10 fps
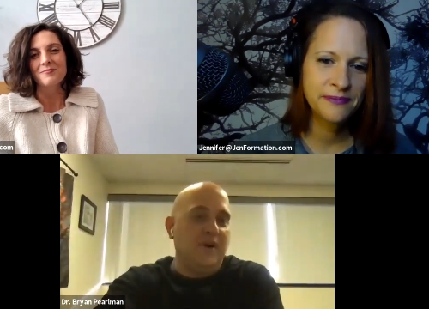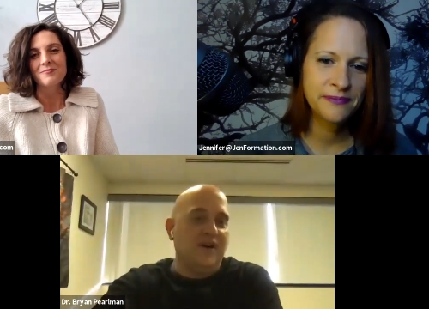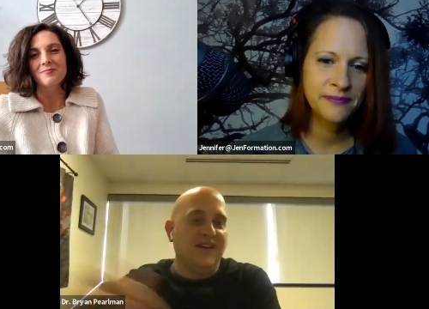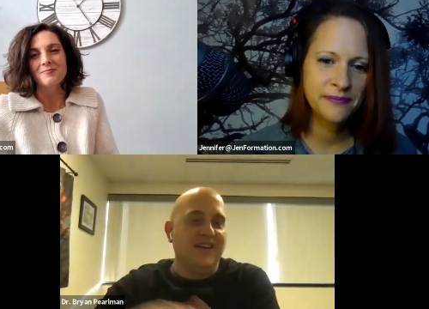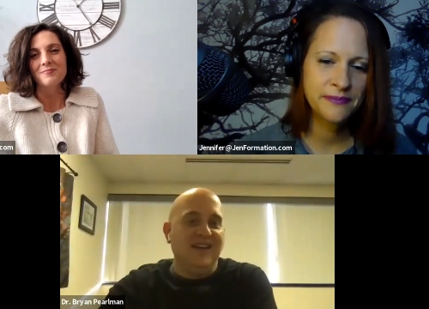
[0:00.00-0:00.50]

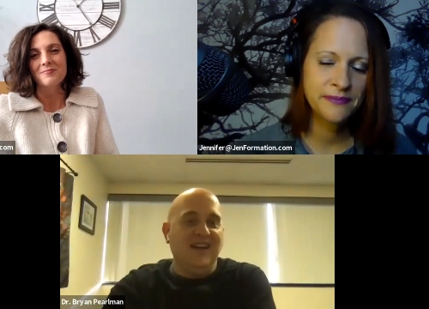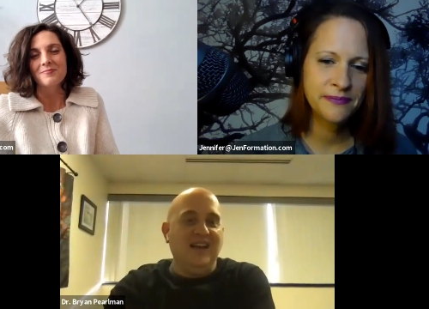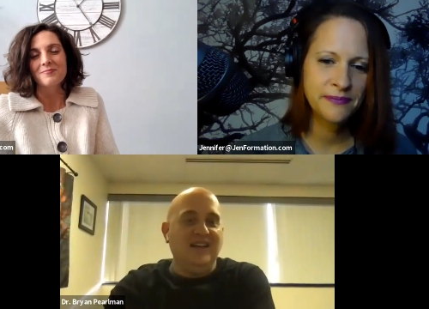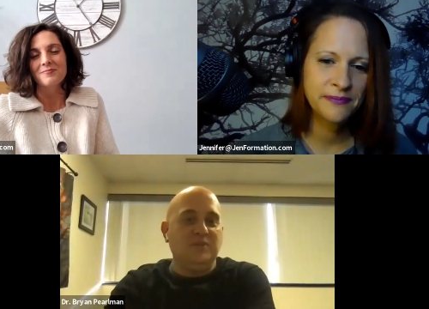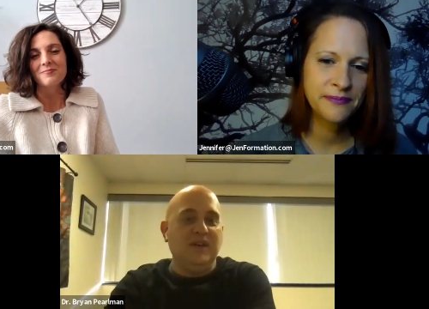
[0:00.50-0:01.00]
Speaker 1: that
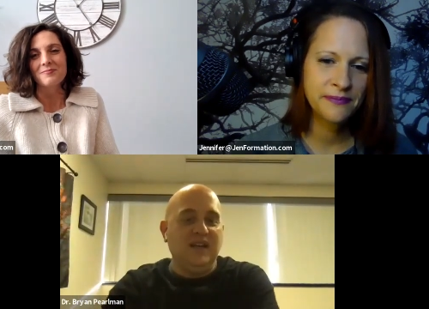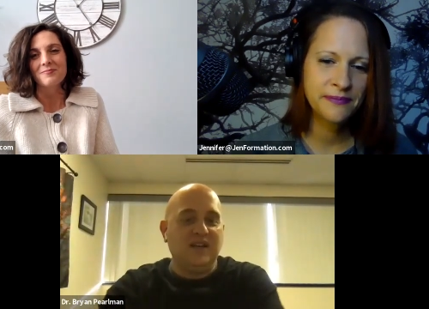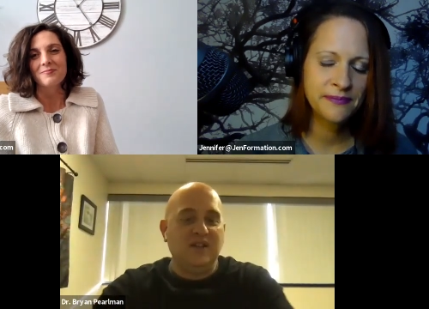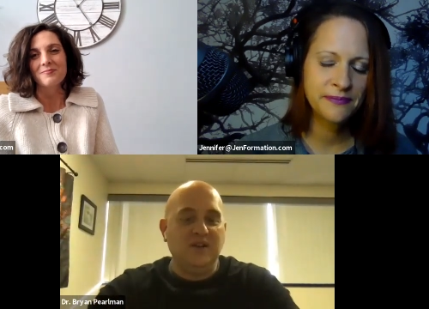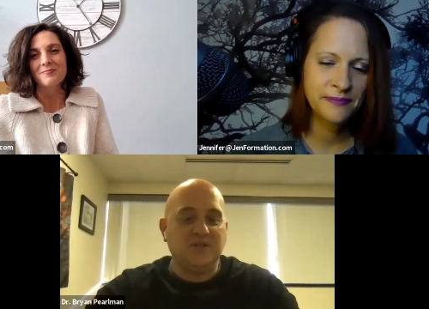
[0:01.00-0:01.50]
number
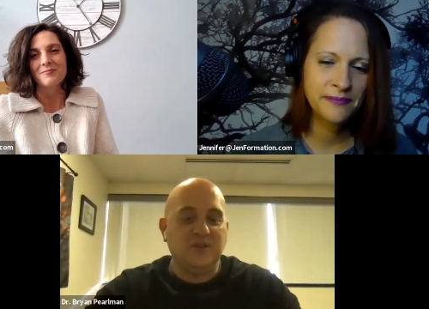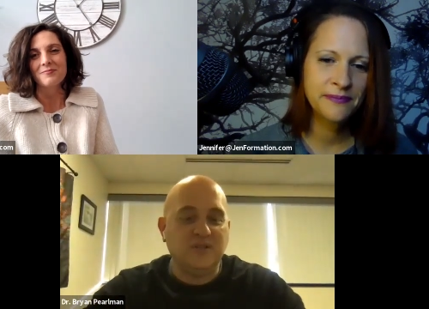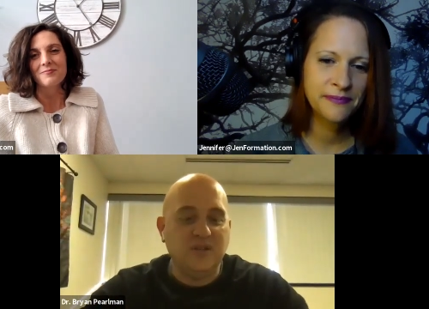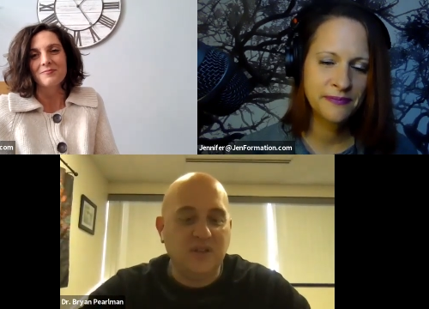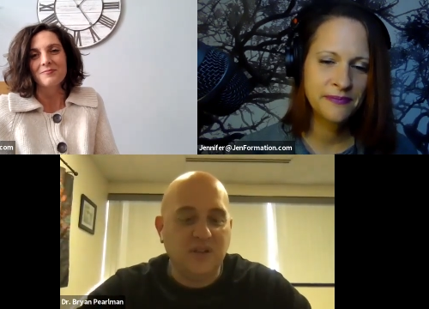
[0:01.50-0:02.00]
as we get
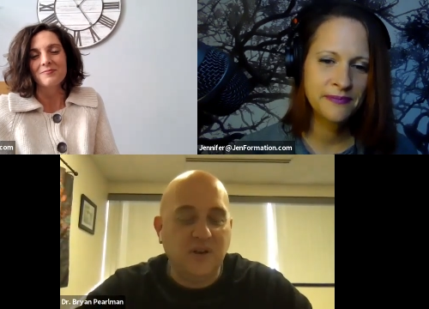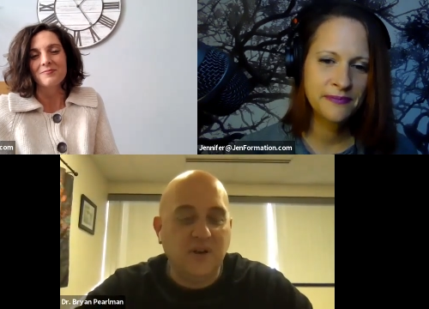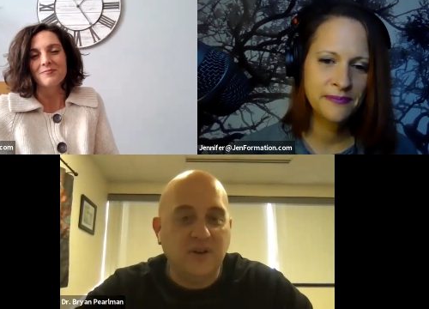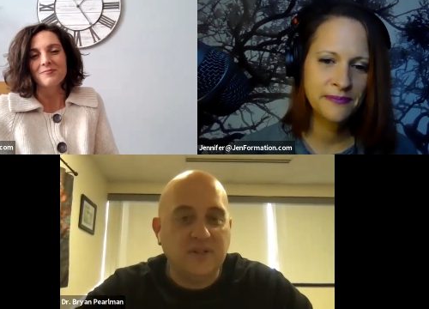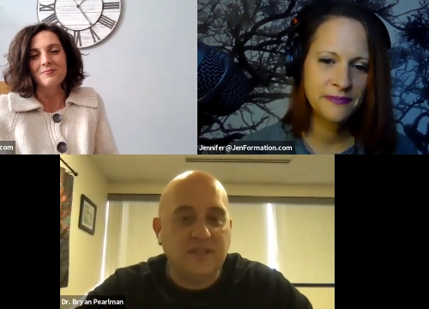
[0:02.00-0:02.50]
closer to the